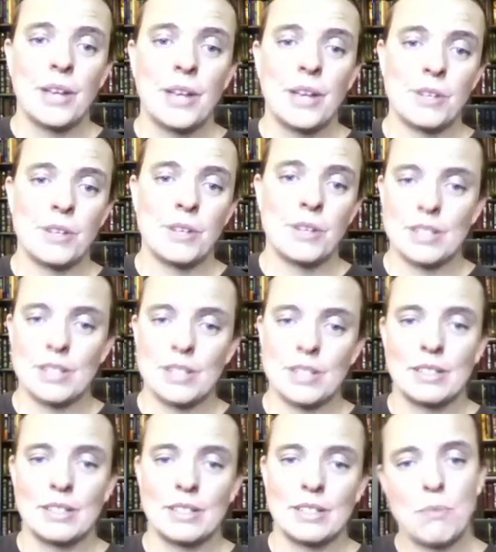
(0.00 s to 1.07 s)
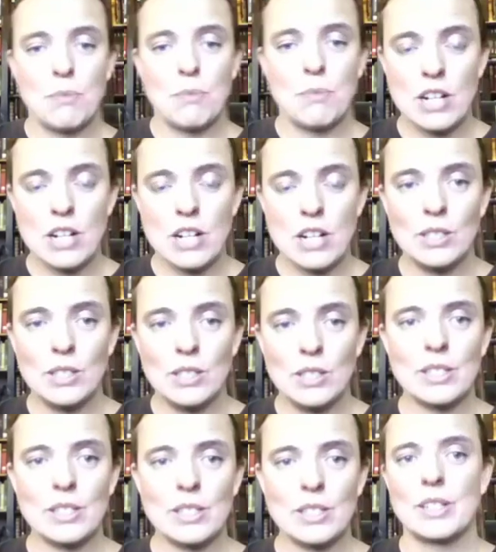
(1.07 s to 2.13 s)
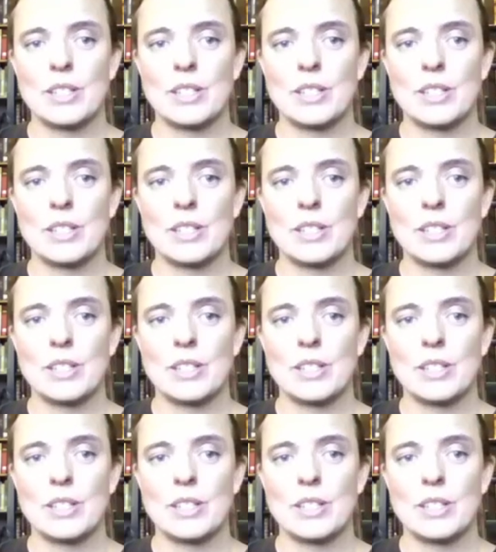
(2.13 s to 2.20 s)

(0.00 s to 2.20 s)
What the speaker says: first particles,